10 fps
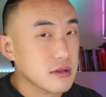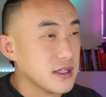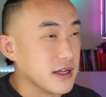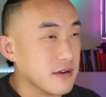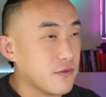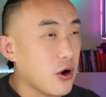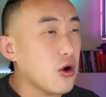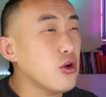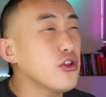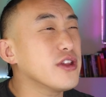Like, of
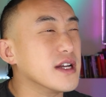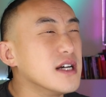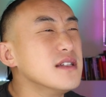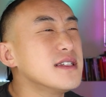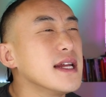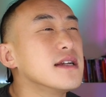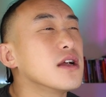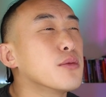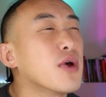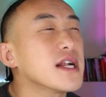all the
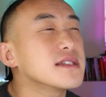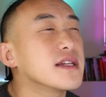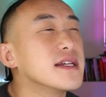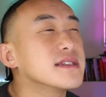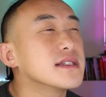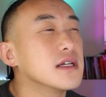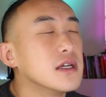unsanitary practices,